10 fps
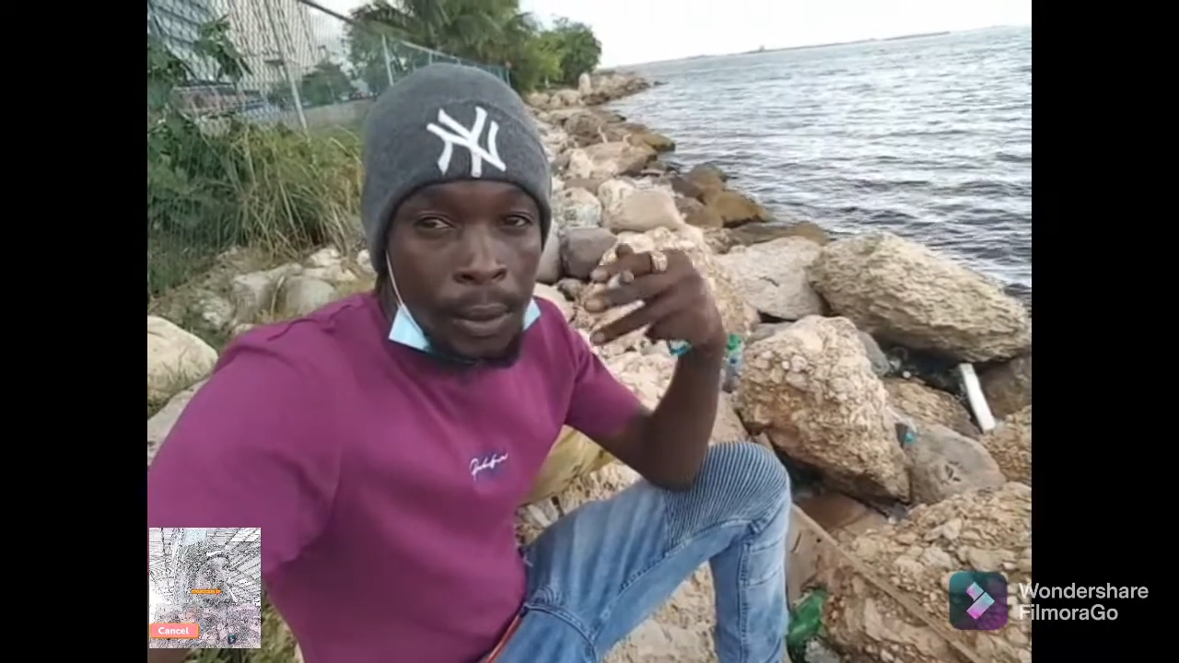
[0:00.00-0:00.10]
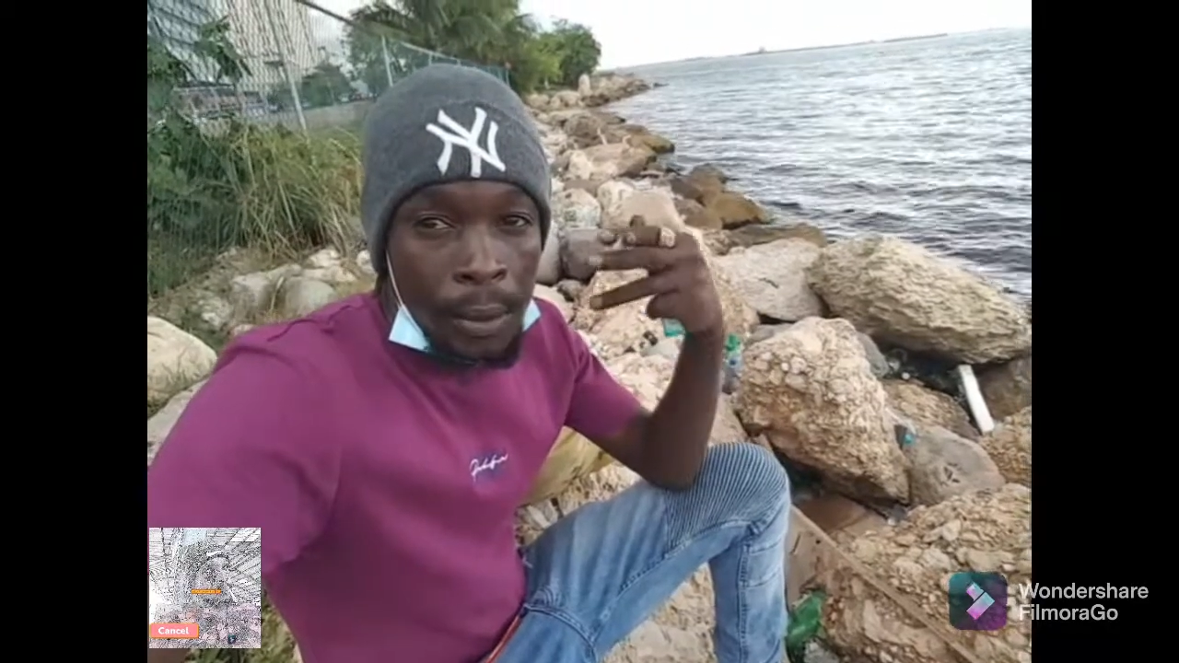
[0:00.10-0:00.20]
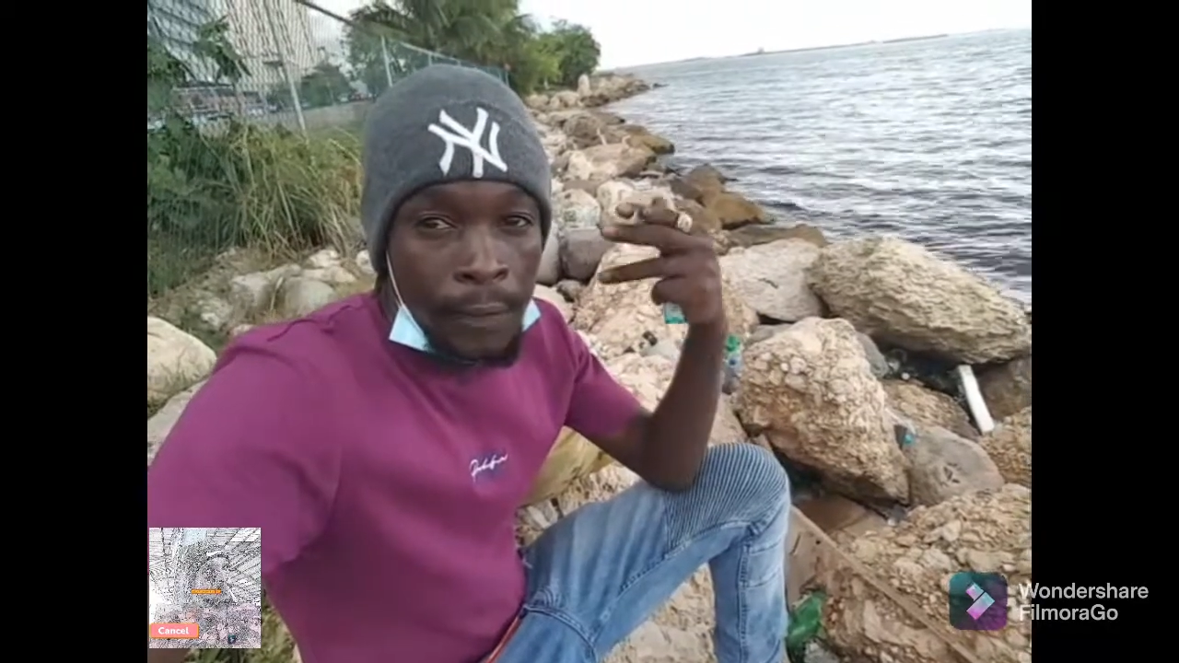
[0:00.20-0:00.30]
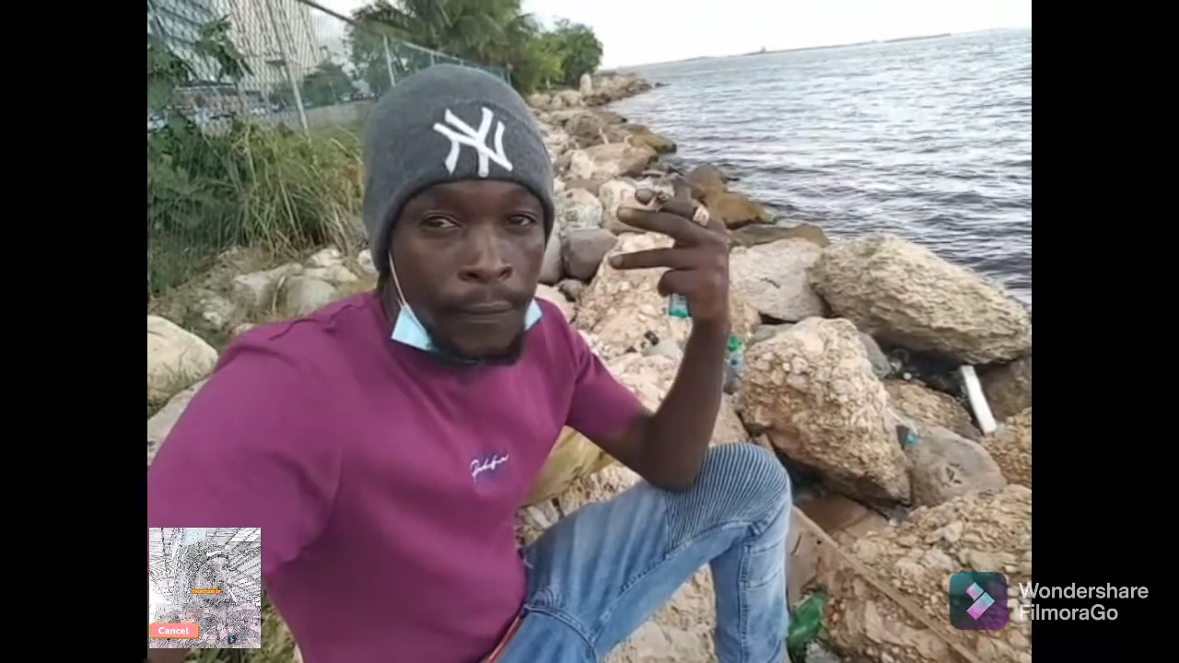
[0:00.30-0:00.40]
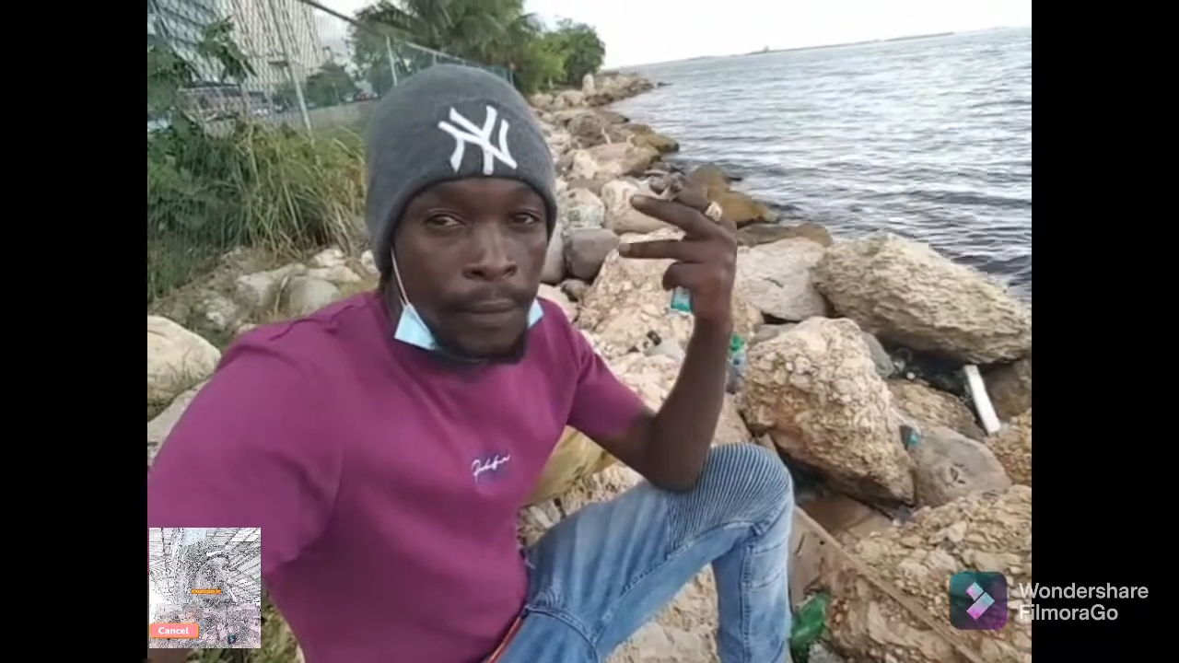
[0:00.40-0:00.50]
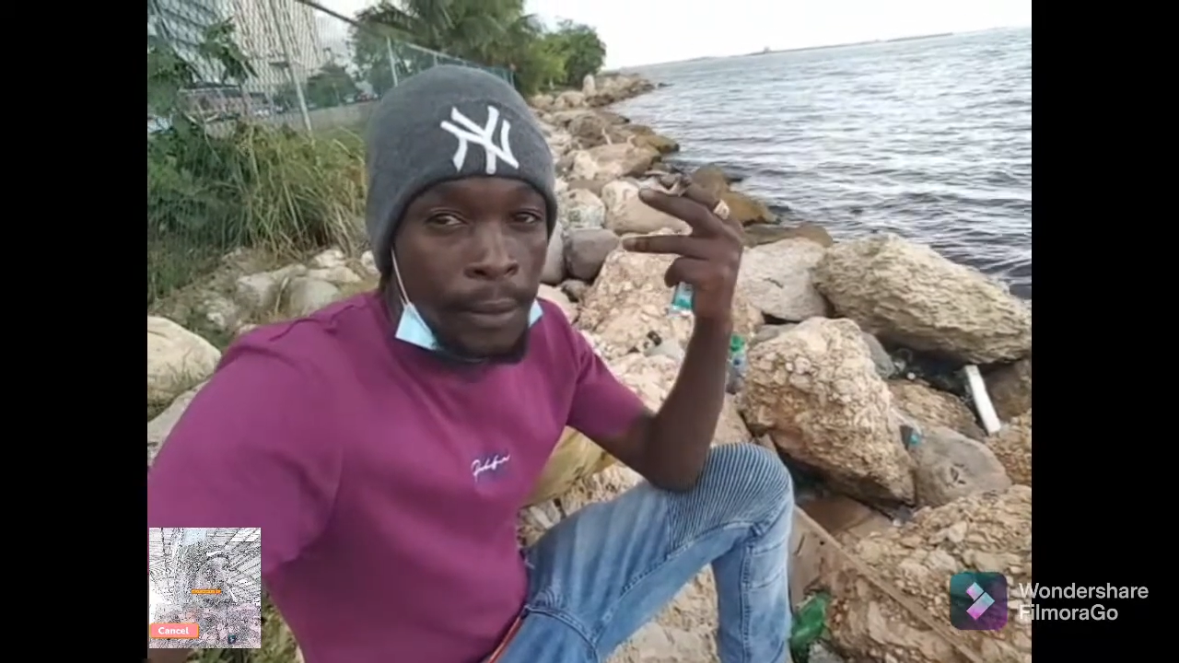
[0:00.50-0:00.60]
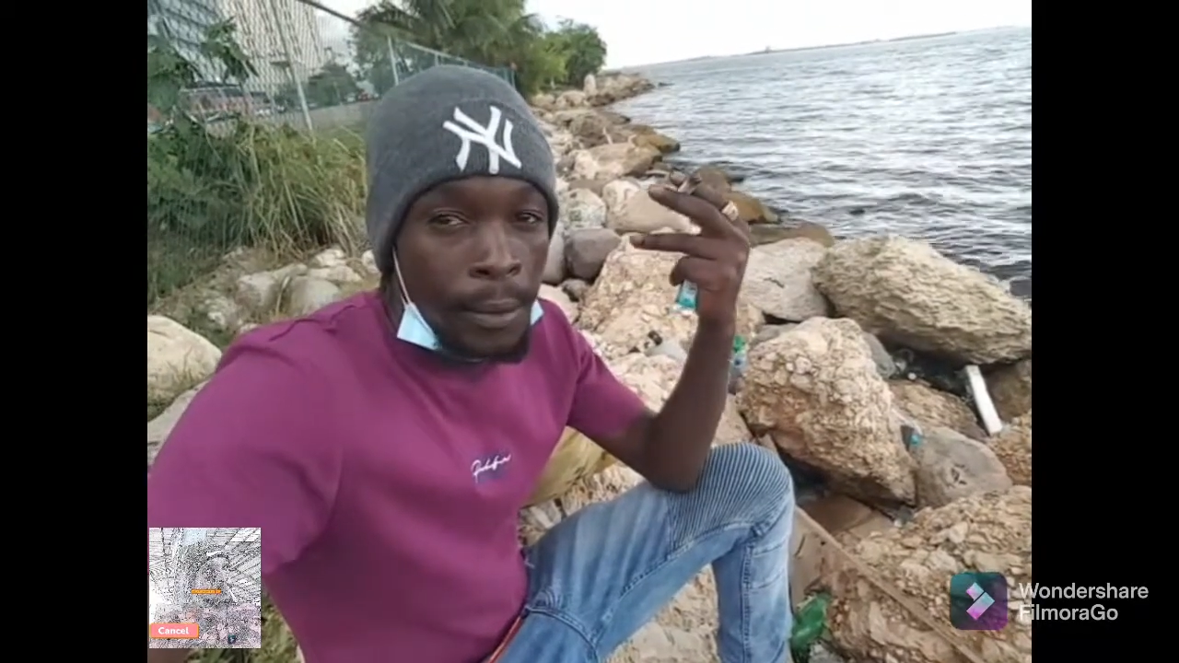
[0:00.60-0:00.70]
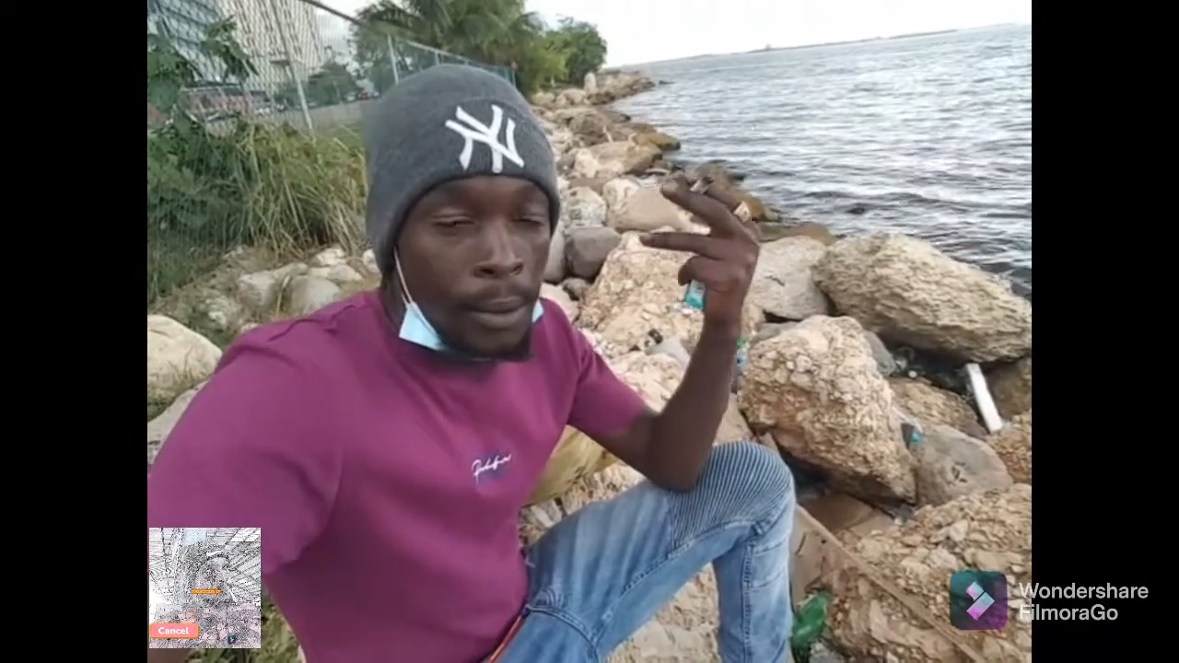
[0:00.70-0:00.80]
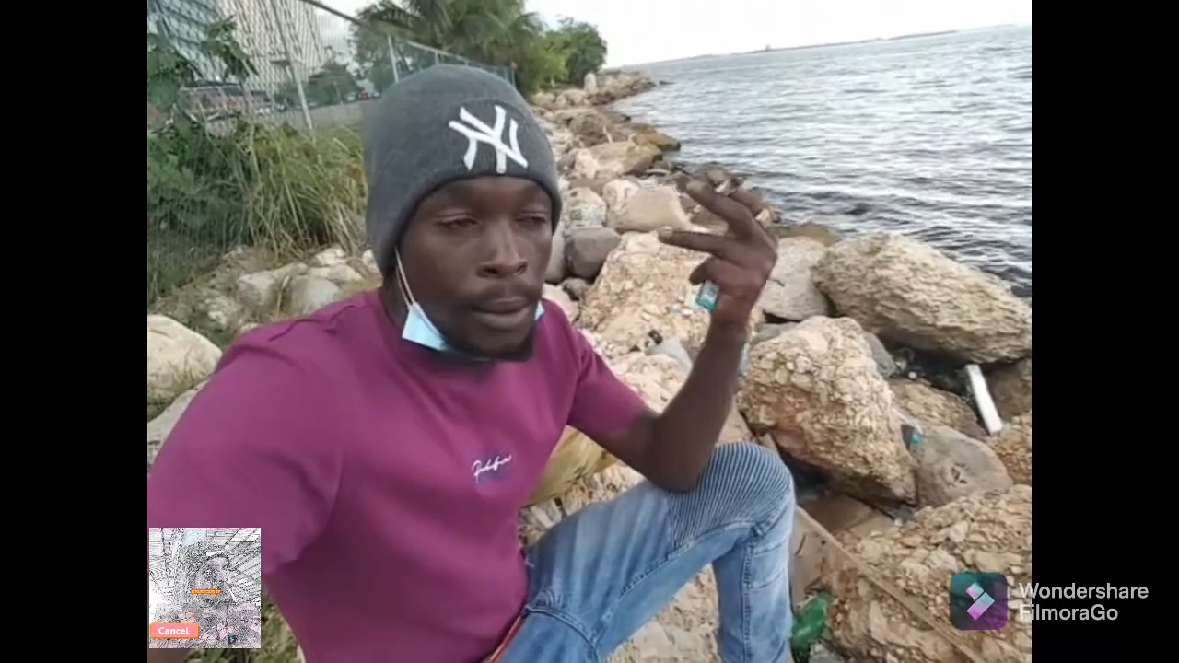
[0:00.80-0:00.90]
we love to.